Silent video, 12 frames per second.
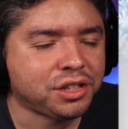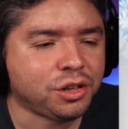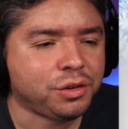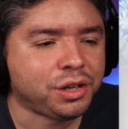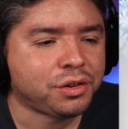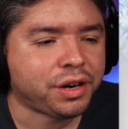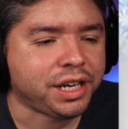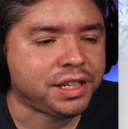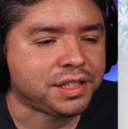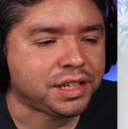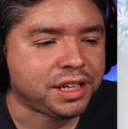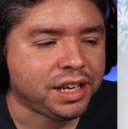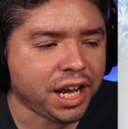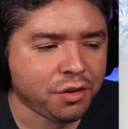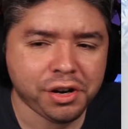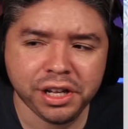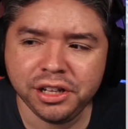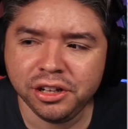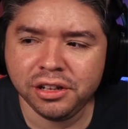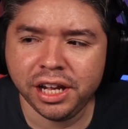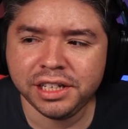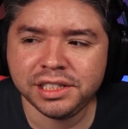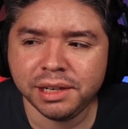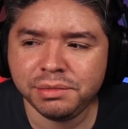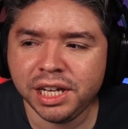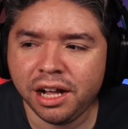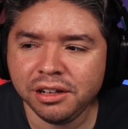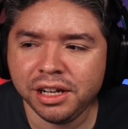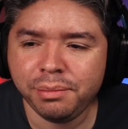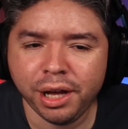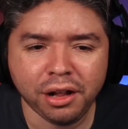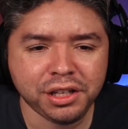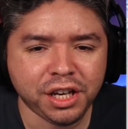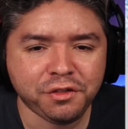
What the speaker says: going crazy. It really looked like Dialga and Palkia